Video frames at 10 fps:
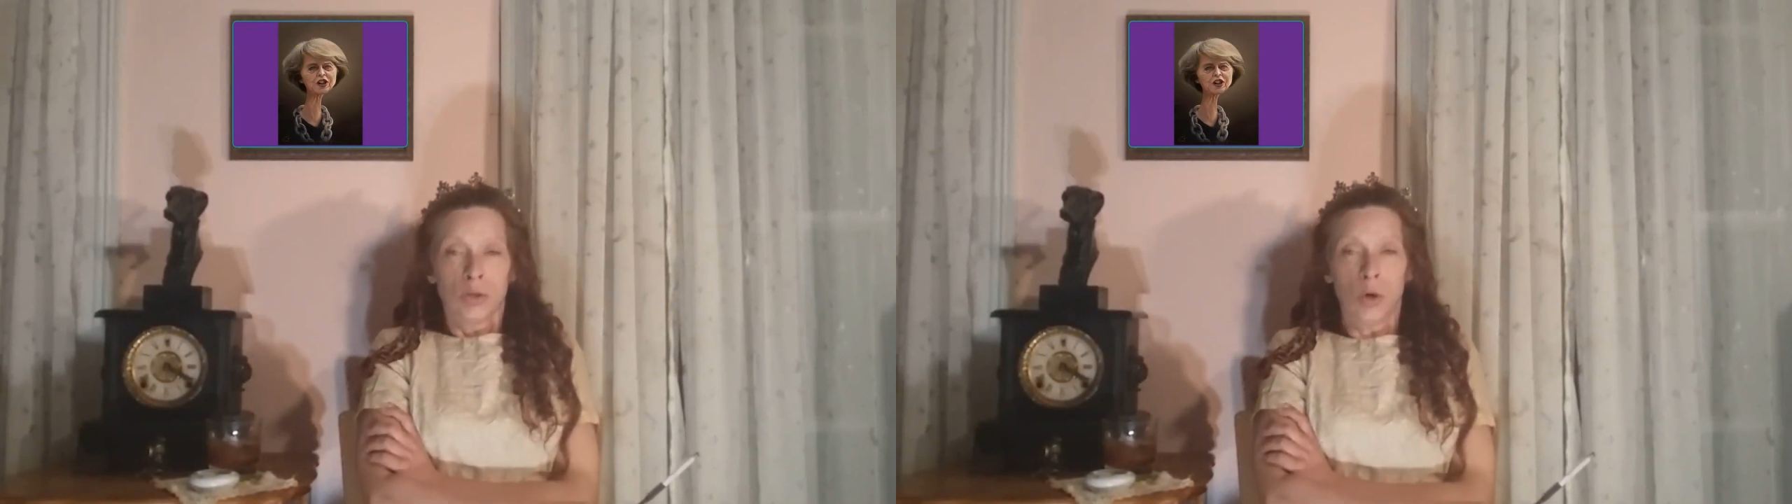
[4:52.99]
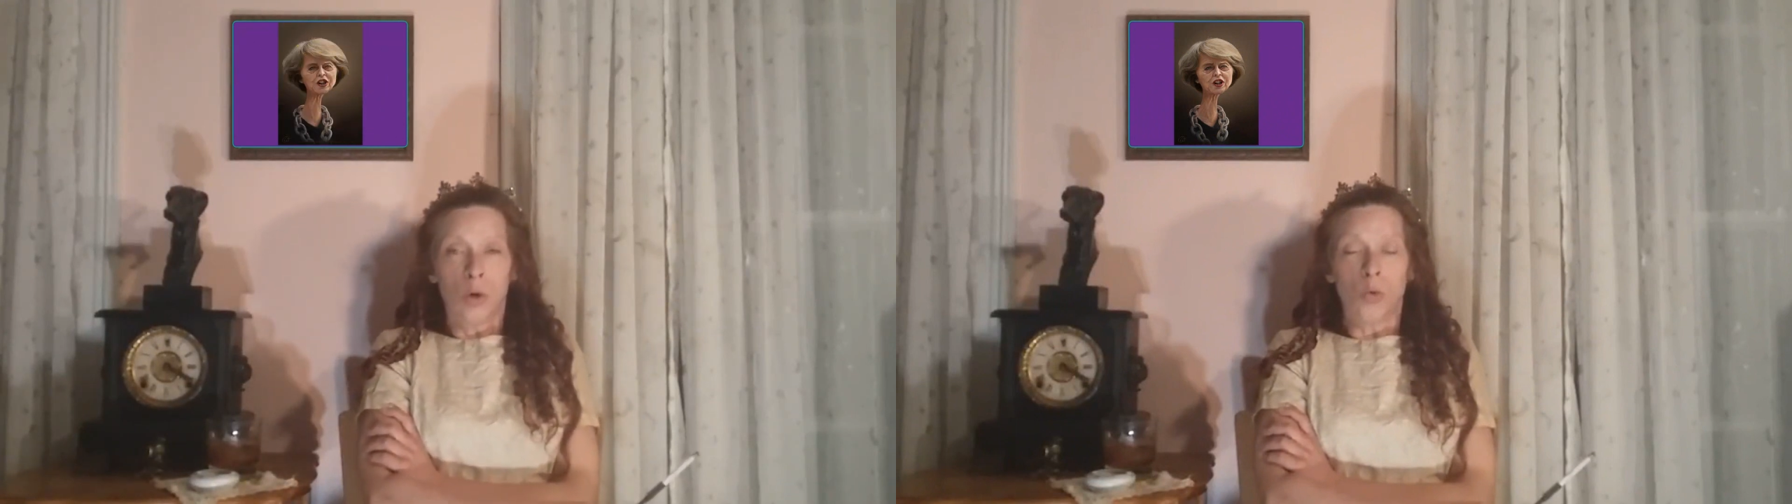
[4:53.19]

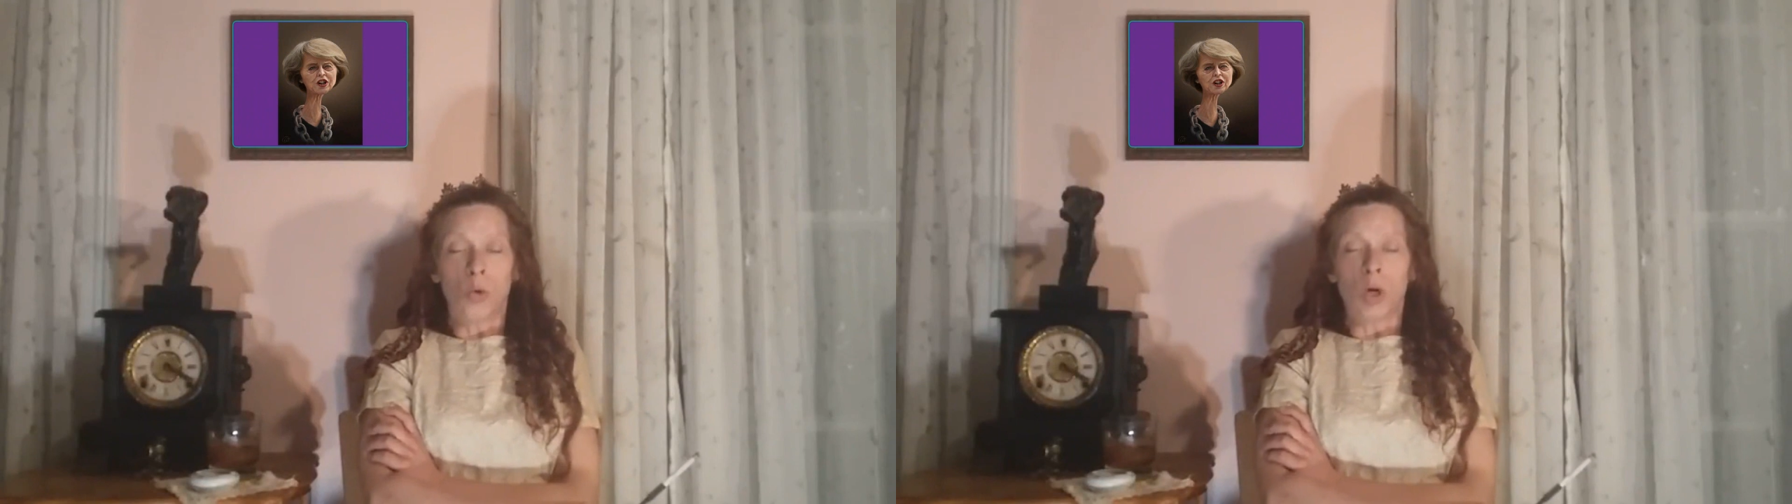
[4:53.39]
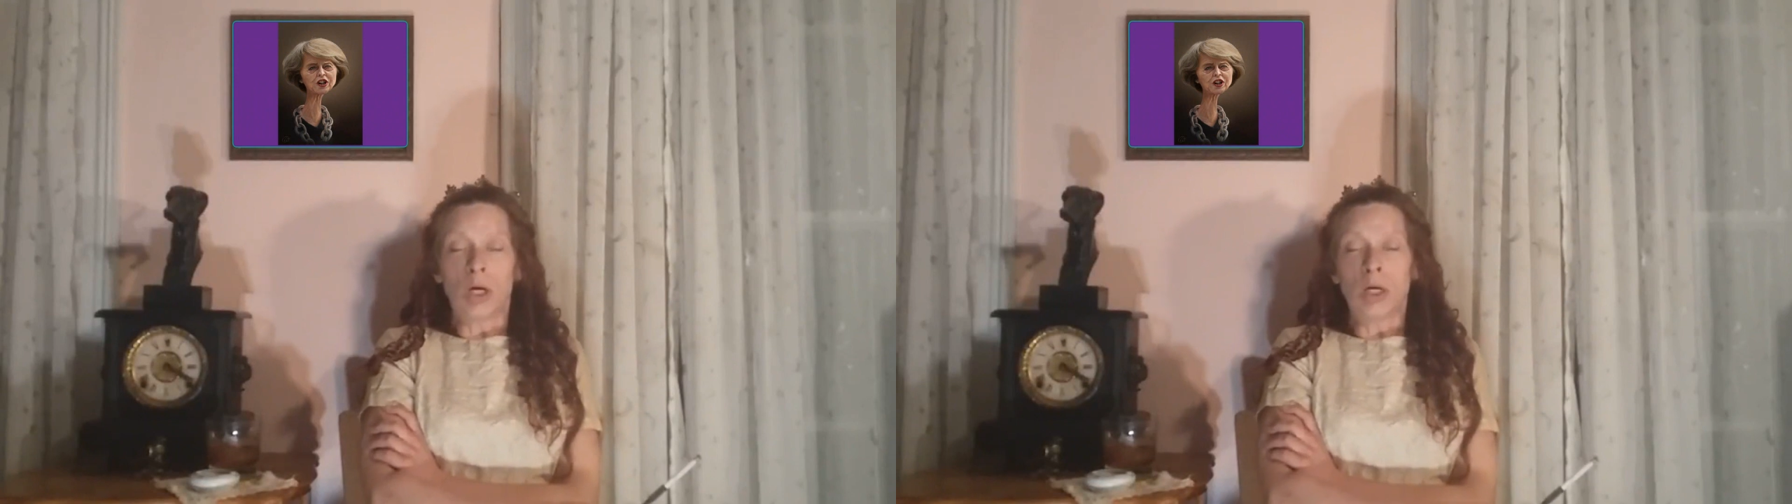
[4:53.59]

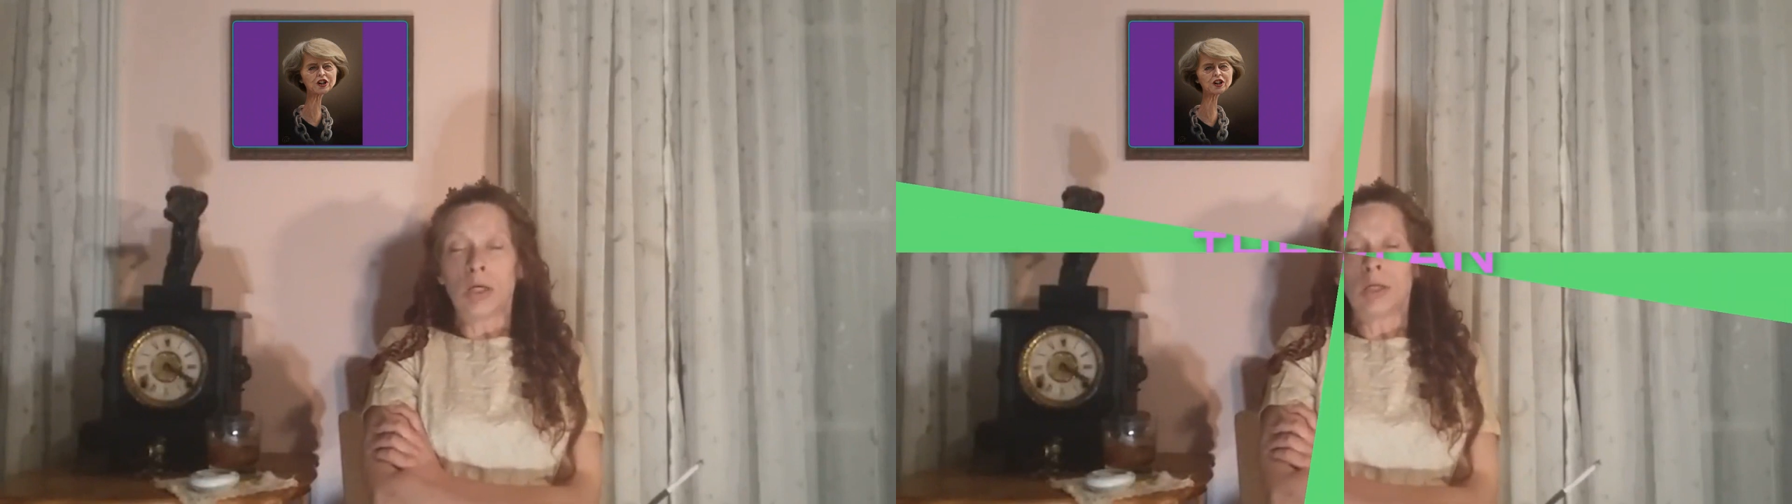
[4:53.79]
So,